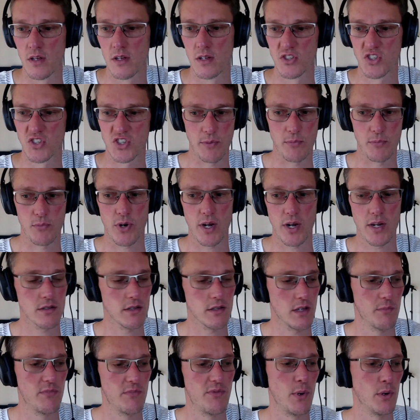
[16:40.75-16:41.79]
cheap rates,
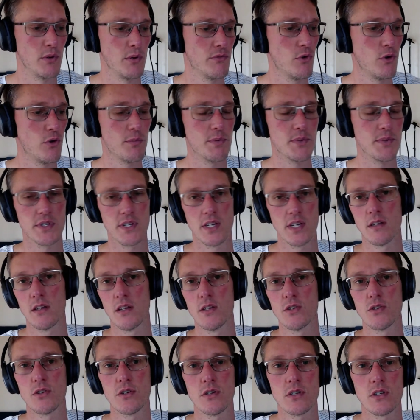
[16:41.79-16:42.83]
like 0.4%
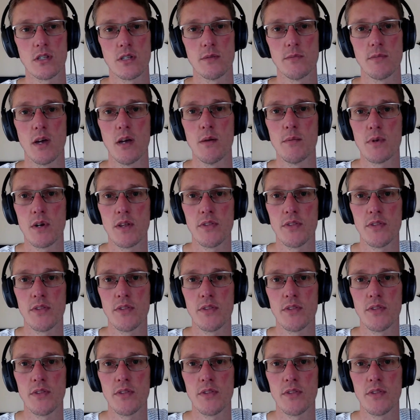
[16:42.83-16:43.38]
interest at the moment.